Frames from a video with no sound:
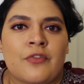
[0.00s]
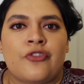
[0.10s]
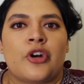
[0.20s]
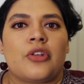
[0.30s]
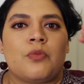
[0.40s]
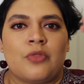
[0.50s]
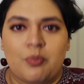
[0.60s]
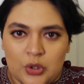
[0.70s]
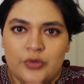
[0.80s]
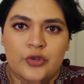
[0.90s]
for the
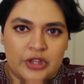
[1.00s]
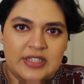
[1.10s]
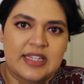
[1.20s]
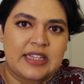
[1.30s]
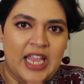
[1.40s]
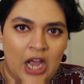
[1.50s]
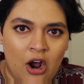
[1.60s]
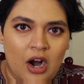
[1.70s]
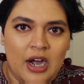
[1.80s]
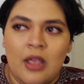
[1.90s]
beautiful things that they
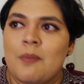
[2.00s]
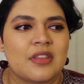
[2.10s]
are.